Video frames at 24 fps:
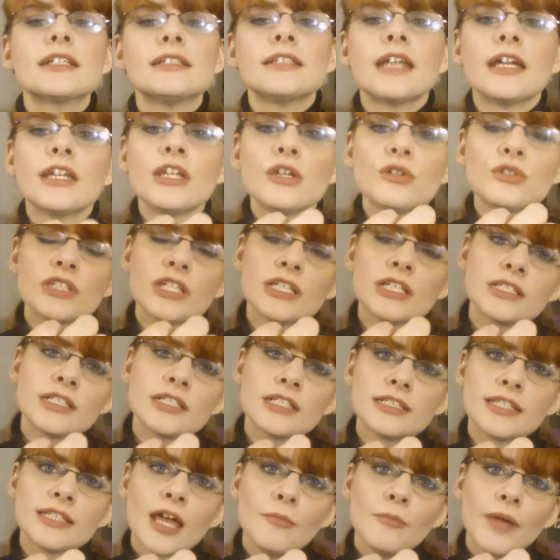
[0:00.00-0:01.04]
because I use this
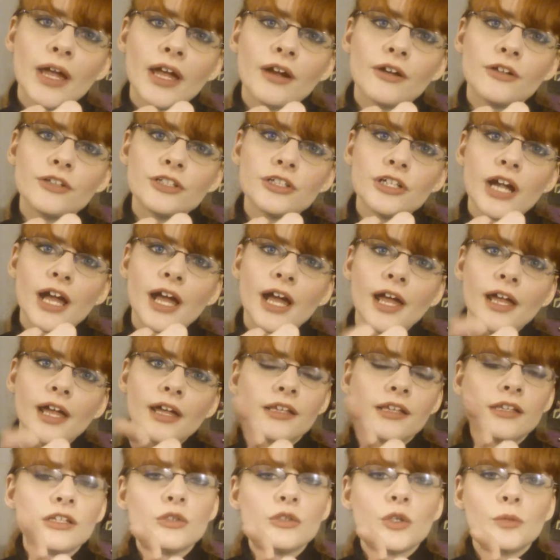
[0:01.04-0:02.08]
to set my under eye
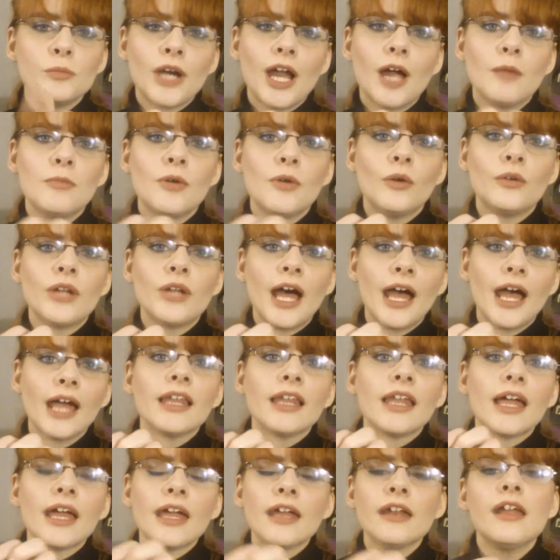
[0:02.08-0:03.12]
and do a brow bone
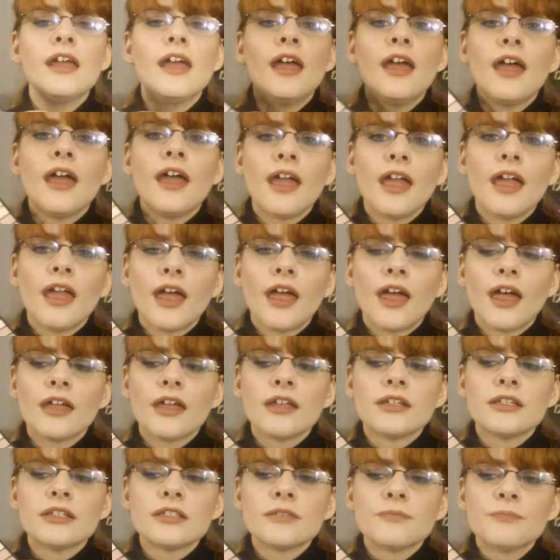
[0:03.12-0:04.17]
highlight,
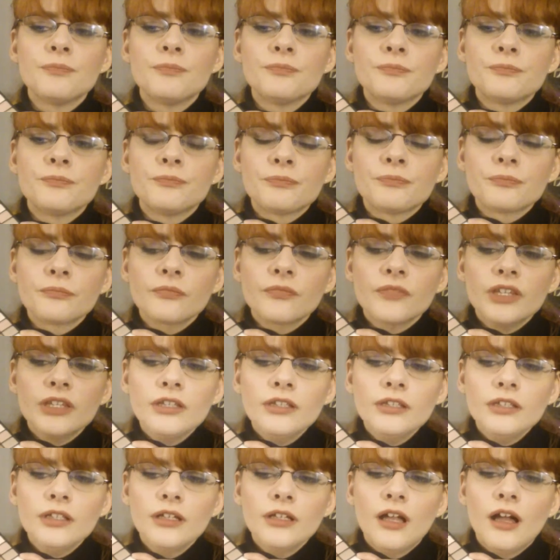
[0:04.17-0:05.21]
and
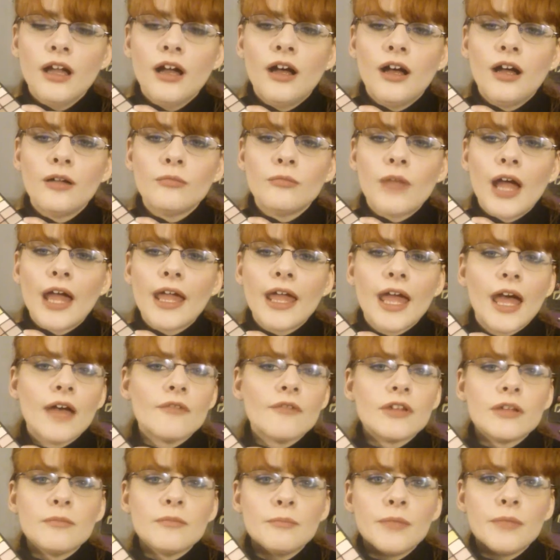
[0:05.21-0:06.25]
I
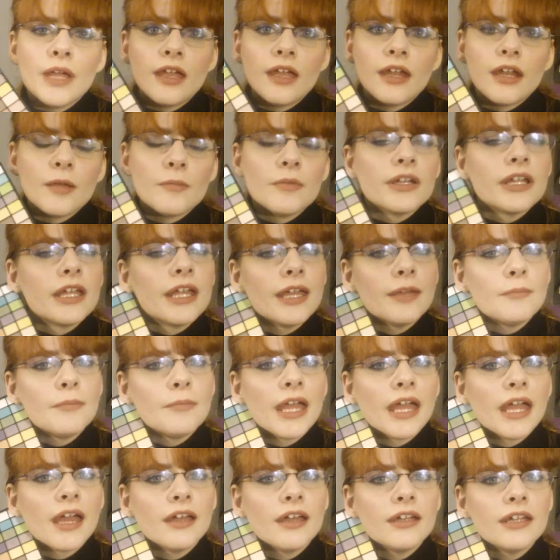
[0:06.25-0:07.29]
haven't been able to hit
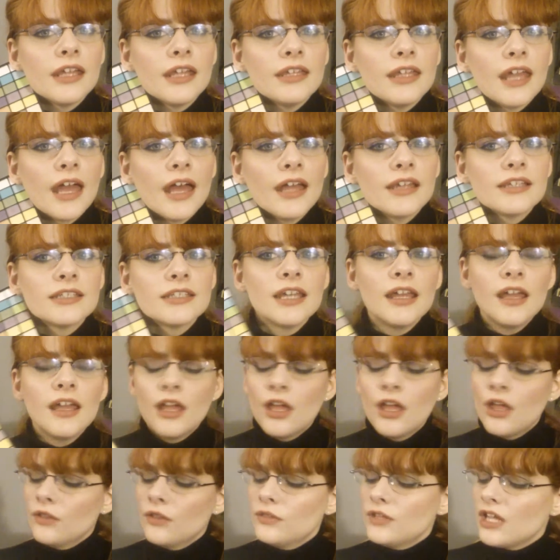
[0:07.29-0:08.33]
pan yet.
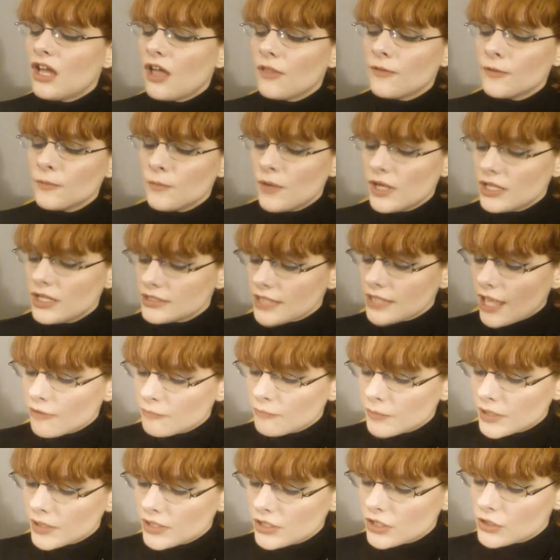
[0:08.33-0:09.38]
The other ones
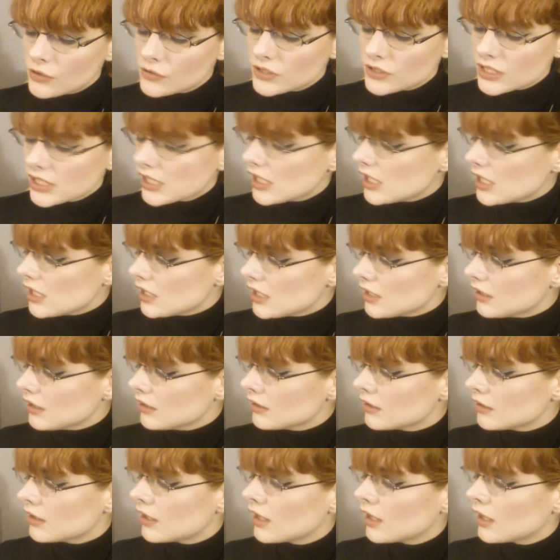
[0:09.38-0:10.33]
I've been using